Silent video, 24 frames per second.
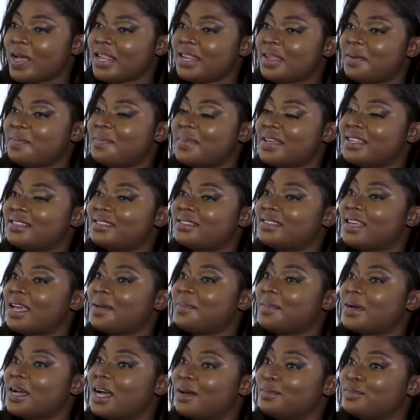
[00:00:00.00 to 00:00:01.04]
When the best
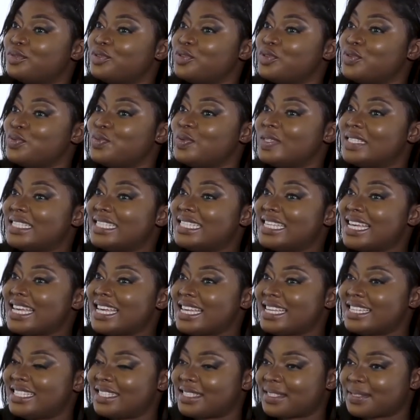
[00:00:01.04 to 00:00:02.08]
time comes, yes. You
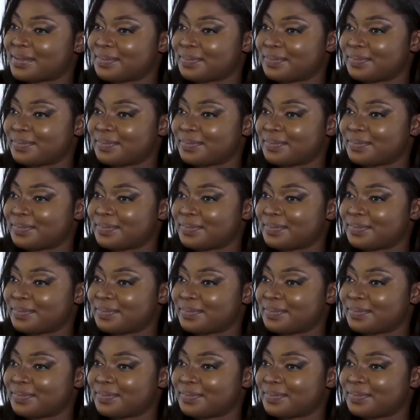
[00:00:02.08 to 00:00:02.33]
date.